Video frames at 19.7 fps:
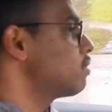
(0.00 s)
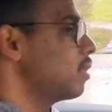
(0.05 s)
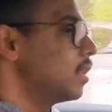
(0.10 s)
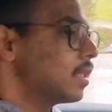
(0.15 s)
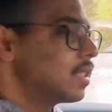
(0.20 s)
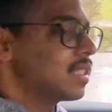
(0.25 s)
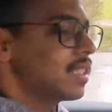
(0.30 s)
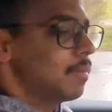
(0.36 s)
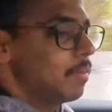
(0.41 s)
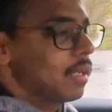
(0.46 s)
with
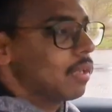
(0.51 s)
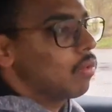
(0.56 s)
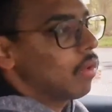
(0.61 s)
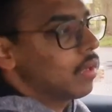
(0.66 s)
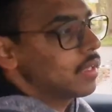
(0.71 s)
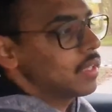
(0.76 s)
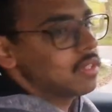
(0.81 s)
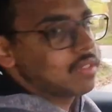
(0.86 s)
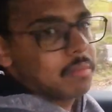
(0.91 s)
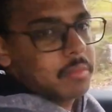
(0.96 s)
similar
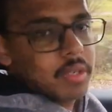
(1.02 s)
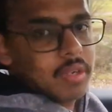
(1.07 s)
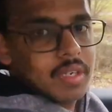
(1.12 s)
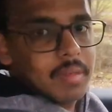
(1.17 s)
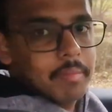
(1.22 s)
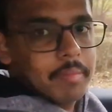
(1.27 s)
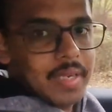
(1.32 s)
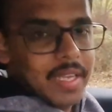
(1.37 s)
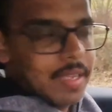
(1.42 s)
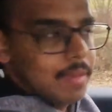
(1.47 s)
quality, so I'm not going
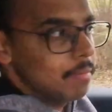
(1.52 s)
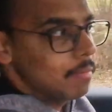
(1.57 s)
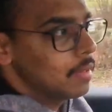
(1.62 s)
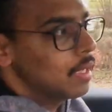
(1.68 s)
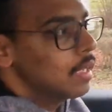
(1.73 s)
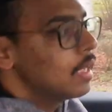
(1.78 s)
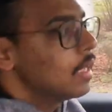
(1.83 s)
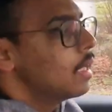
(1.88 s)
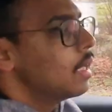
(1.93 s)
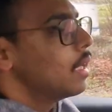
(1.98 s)
to blame
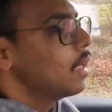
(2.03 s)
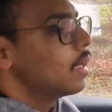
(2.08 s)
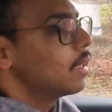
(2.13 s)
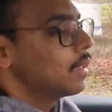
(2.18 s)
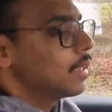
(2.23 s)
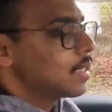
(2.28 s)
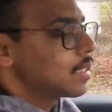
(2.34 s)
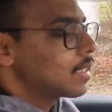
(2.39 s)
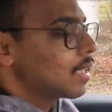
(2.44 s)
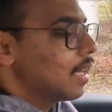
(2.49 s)

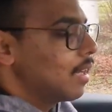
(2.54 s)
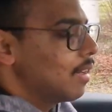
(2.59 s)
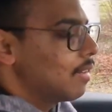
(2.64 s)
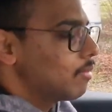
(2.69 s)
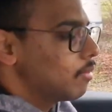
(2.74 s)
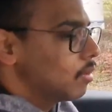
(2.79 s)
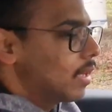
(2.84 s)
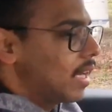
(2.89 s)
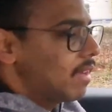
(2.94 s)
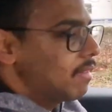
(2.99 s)
this car
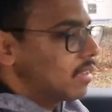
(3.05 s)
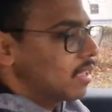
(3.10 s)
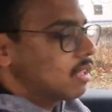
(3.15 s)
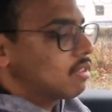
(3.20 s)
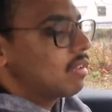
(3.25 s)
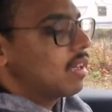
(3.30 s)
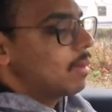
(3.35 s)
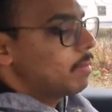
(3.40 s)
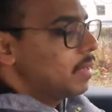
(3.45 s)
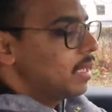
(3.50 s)
for having a
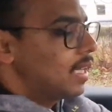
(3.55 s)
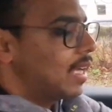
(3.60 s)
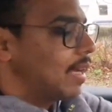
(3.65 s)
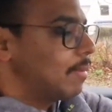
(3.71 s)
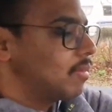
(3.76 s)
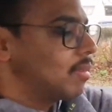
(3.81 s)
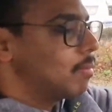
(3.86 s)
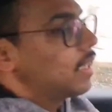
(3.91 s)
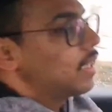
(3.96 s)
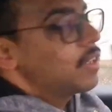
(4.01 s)
crappy
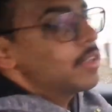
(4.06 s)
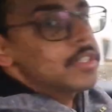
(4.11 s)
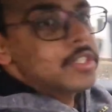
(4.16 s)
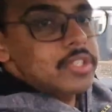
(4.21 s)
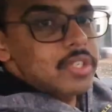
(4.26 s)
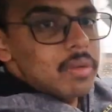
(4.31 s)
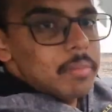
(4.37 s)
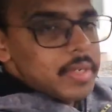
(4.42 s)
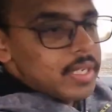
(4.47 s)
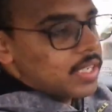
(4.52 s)
camera. There are
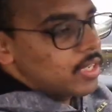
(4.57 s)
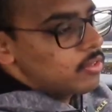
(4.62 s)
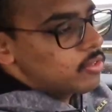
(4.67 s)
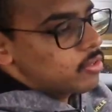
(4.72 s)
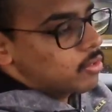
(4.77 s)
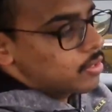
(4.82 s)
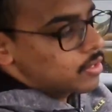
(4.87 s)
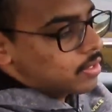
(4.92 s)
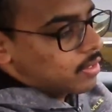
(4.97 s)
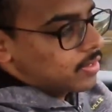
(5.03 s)
so many
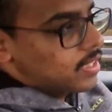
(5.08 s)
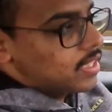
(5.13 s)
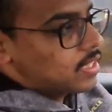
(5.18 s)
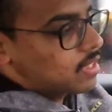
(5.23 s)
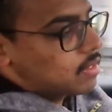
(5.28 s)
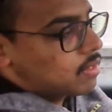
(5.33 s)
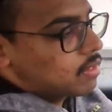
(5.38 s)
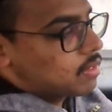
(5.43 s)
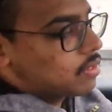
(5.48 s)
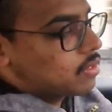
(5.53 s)
controls on
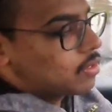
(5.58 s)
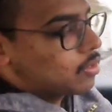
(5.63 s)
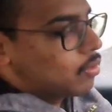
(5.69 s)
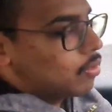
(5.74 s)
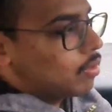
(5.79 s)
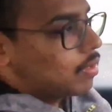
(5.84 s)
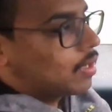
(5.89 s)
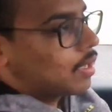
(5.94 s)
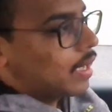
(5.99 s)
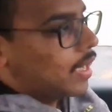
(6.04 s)
this
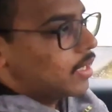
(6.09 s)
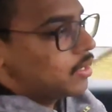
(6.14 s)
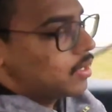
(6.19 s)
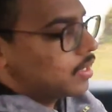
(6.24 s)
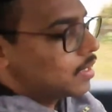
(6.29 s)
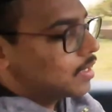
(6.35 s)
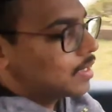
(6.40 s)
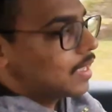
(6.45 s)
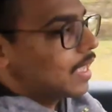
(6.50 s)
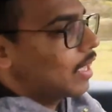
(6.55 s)
stalk, I
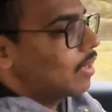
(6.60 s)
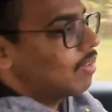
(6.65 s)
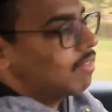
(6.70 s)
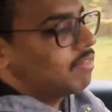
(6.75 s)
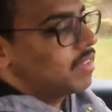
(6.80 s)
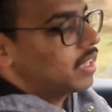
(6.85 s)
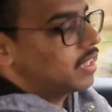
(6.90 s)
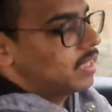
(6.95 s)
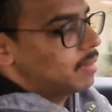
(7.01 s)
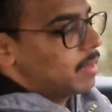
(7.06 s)
just cannot
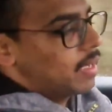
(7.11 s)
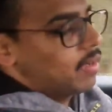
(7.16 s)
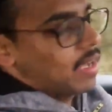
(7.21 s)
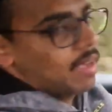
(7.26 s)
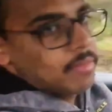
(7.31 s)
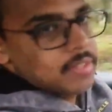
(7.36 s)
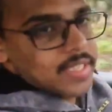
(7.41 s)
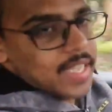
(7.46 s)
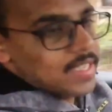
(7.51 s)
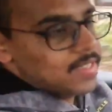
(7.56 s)
figure them out.
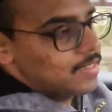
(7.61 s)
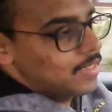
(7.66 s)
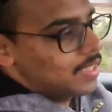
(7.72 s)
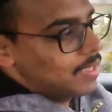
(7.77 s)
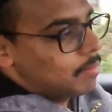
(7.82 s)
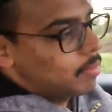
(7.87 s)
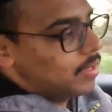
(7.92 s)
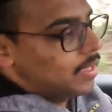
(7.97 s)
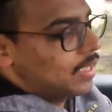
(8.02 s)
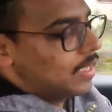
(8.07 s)
I was
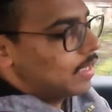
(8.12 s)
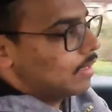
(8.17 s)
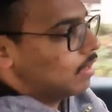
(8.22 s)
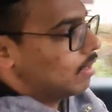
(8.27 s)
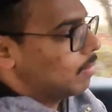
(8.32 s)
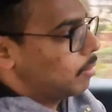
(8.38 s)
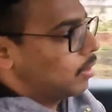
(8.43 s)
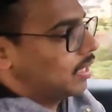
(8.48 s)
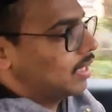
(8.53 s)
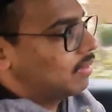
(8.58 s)
accidentally
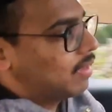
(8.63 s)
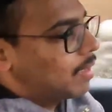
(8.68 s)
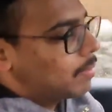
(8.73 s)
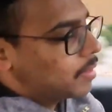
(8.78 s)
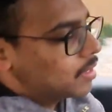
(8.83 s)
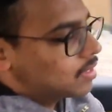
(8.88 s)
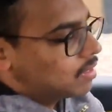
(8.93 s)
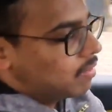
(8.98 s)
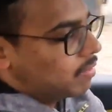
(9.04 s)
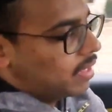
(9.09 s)
putting the
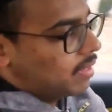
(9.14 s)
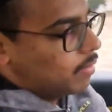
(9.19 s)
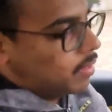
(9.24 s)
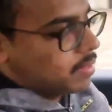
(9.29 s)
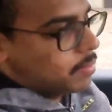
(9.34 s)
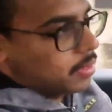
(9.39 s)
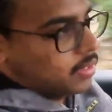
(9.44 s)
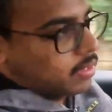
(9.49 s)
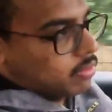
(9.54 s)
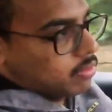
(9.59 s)
wipers on when I
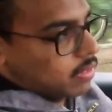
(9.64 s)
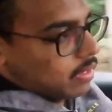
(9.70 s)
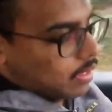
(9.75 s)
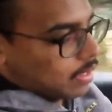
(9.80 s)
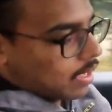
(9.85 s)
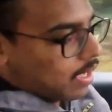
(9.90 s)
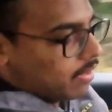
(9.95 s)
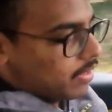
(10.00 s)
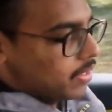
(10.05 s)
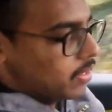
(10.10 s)
wanted to put the
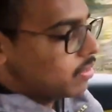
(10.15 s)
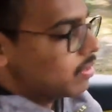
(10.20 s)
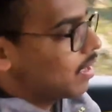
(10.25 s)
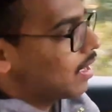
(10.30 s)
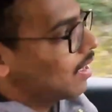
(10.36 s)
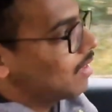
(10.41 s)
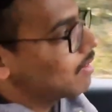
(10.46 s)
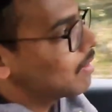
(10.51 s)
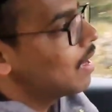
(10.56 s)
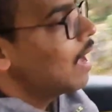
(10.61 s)
car in
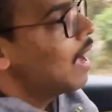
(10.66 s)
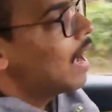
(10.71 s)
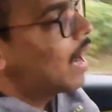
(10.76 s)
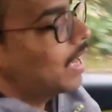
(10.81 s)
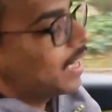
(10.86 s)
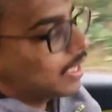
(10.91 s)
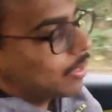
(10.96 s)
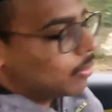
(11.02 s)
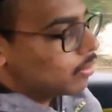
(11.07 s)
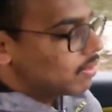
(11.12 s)
drive,
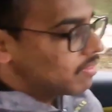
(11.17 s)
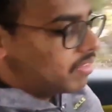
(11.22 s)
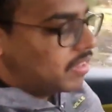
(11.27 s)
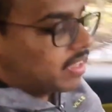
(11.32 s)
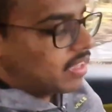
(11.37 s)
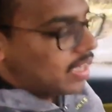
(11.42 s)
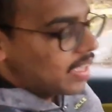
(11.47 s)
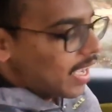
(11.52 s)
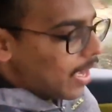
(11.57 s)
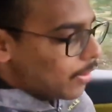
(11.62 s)
and I couldn't
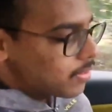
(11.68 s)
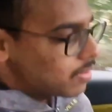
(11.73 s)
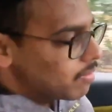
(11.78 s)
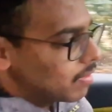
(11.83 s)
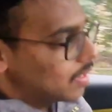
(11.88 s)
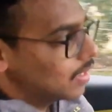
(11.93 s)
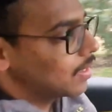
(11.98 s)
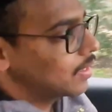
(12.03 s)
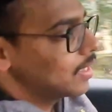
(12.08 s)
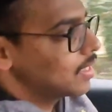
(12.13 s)
figure out how to
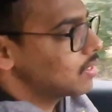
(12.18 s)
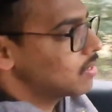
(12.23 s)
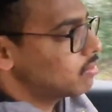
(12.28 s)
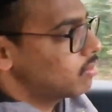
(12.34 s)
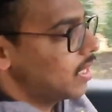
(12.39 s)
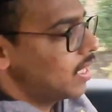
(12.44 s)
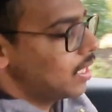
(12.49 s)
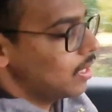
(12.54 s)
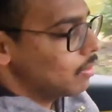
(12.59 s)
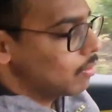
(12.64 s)
work this
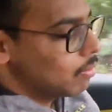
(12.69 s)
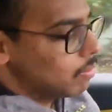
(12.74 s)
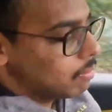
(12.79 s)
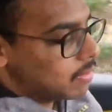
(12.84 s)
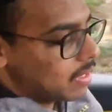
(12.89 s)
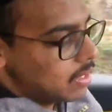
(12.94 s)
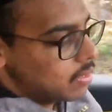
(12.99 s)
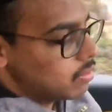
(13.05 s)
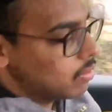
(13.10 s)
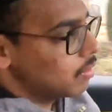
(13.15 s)
radio
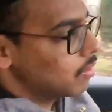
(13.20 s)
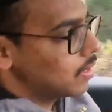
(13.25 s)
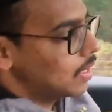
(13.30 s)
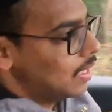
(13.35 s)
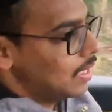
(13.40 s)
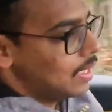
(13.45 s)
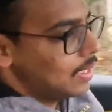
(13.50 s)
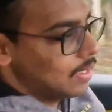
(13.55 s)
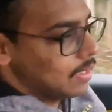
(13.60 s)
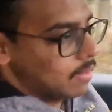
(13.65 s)
control
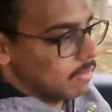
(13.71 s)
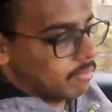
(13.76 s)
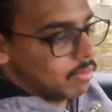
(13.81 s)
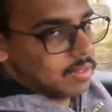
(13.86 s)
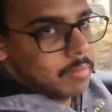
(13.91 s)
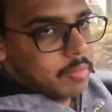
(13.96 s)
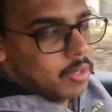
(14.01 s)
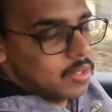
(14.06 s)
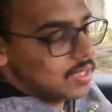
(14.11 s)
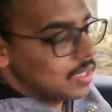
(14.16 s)
thingy for
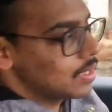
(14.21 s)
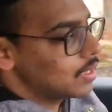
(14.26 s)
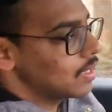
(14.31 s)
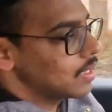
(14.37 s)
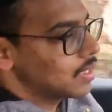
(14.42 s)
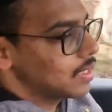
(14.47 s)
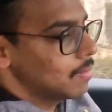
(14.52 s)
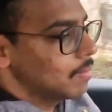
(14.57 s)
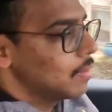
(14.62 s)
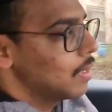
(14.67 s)
the music
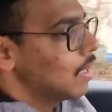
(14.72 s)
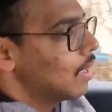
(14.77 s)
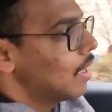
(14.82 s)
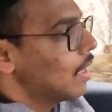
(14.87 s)
system.